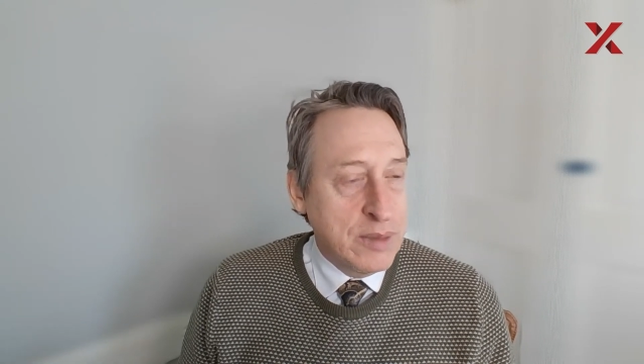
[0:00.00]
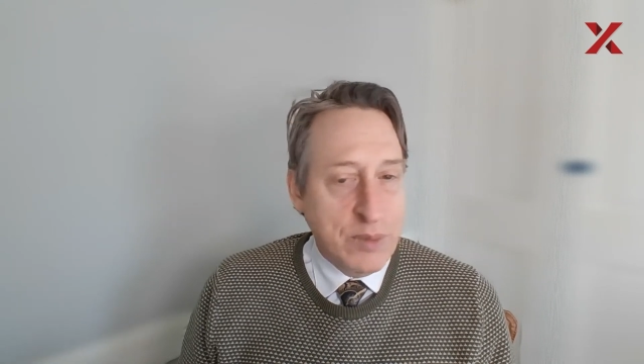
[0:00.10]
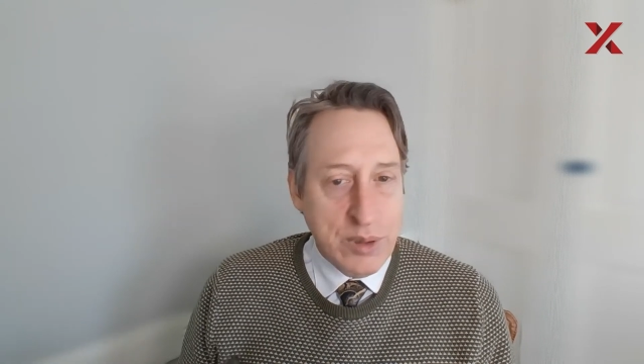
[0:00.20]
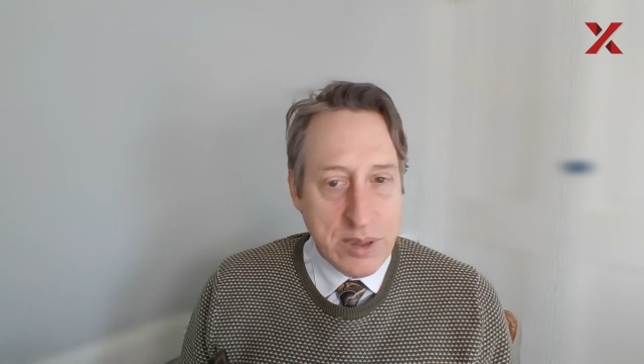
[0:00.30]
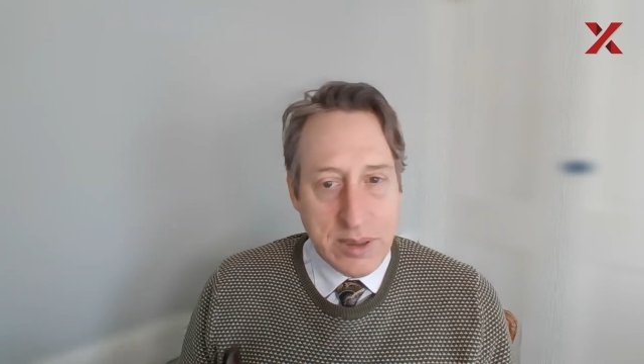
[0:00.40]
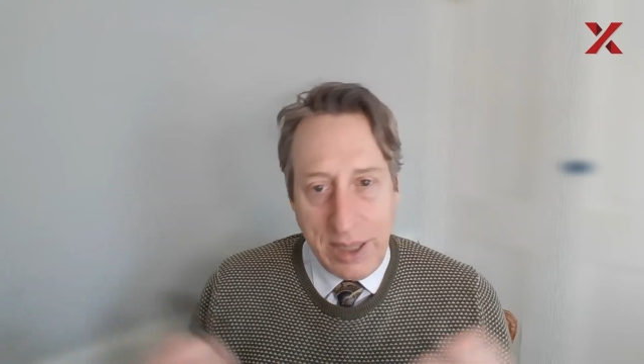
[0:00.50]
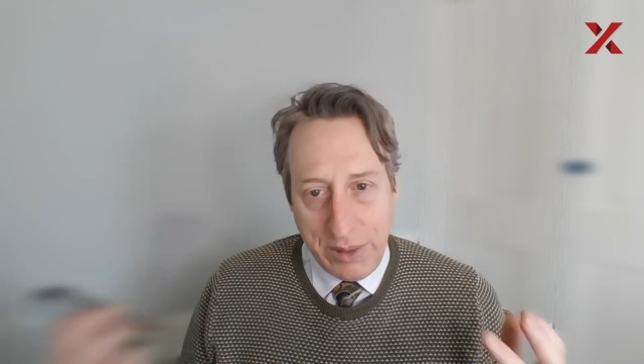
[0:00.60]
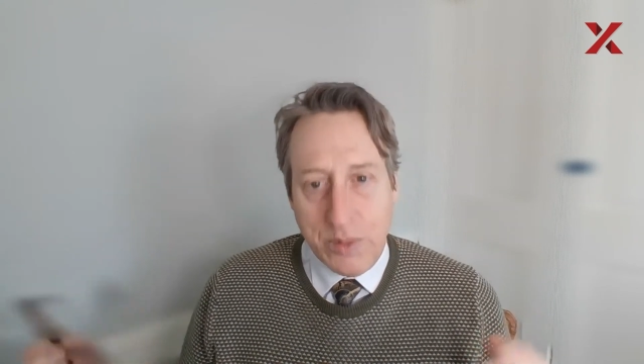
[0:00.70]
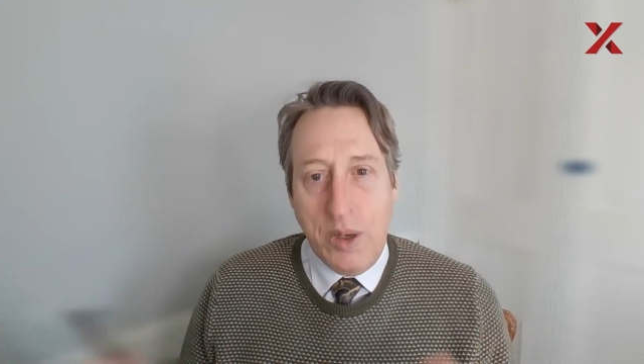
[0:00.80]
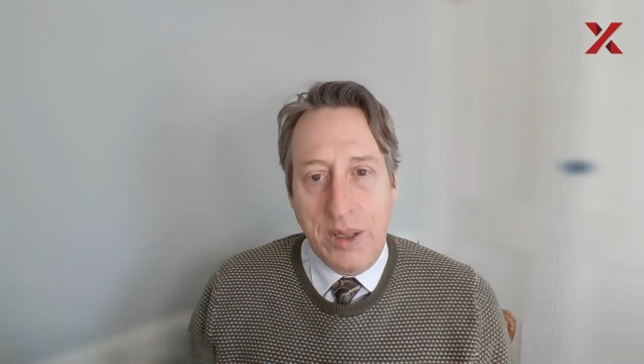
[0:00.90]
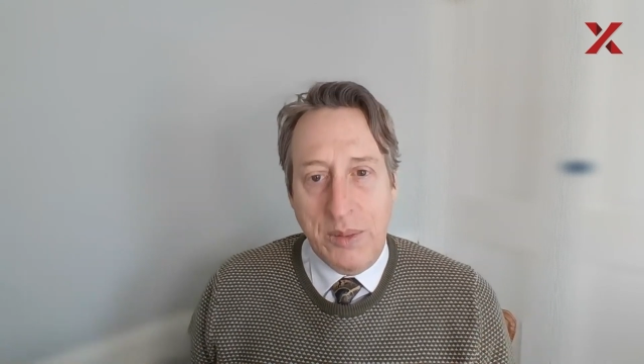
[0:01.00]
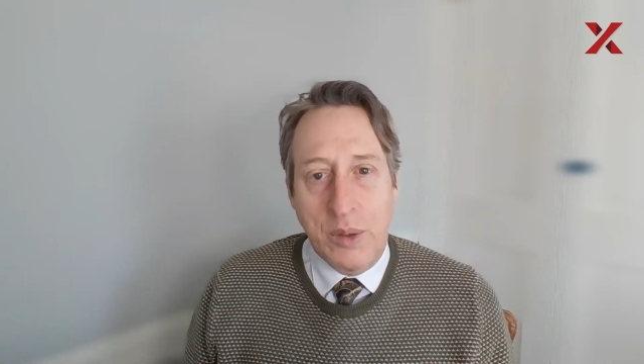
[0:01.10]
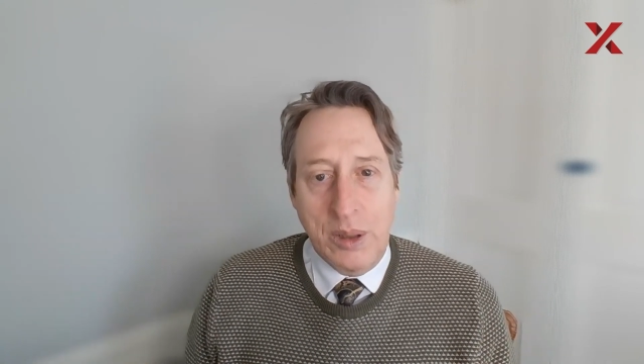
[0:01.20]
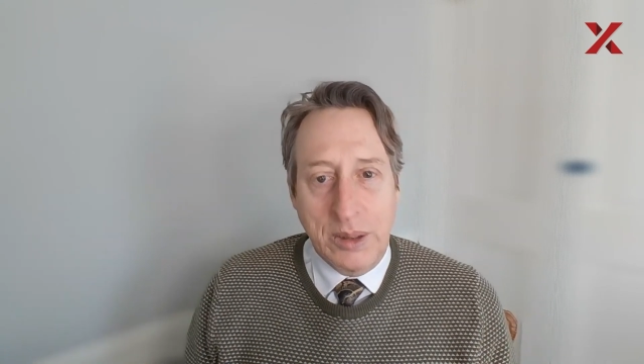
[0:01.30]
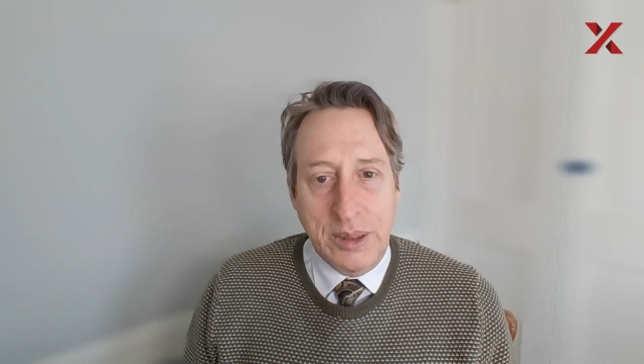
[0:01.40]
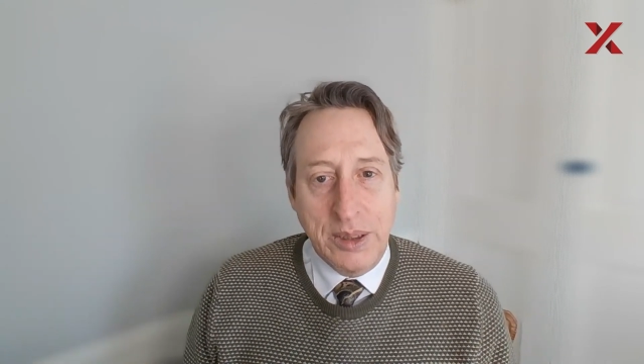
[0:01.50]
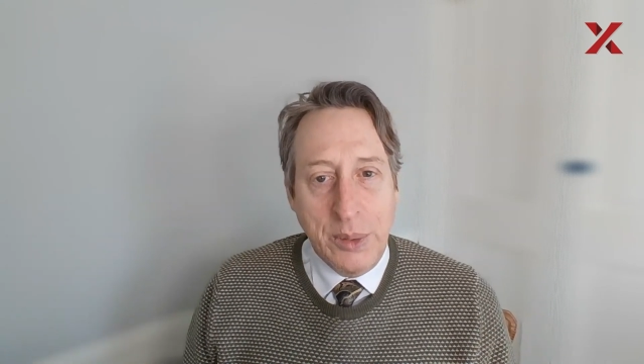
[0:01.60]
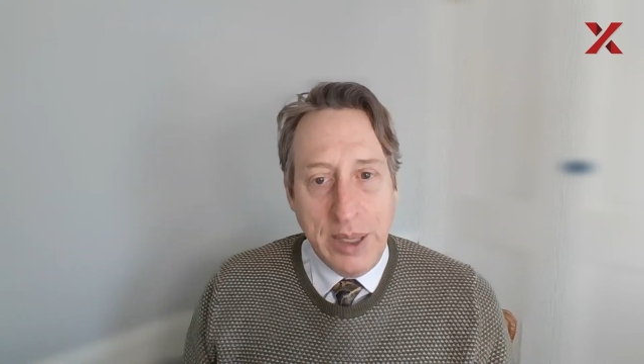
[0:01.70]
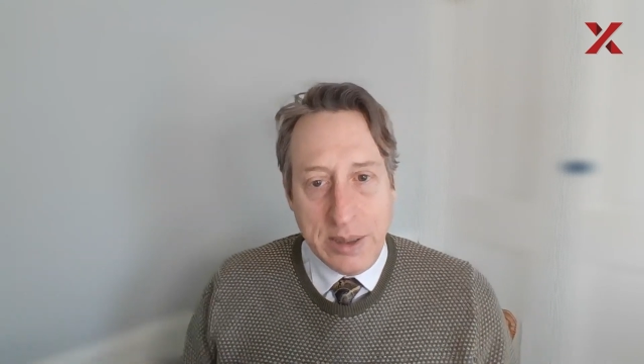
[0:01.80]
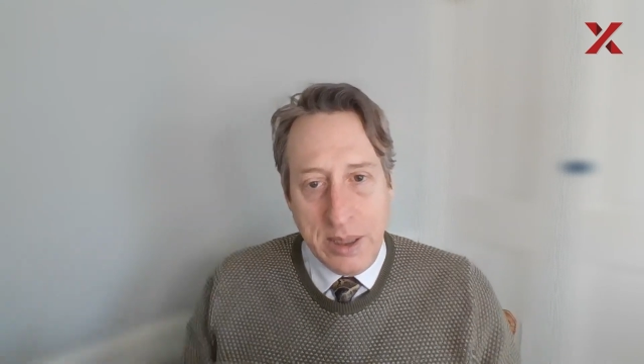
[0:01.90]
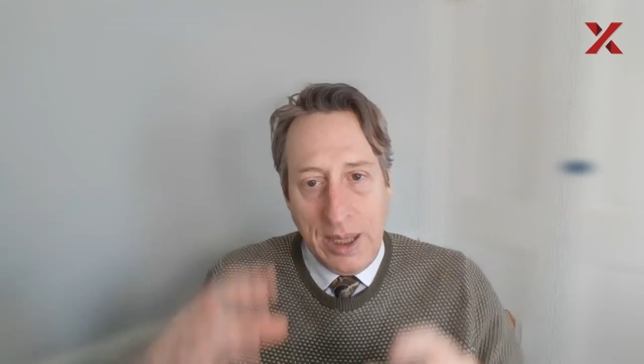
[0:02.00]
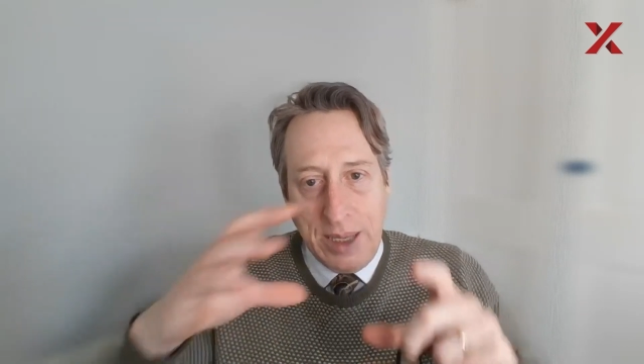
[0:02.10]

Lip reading: versus elsewhere in the world. And the U.S.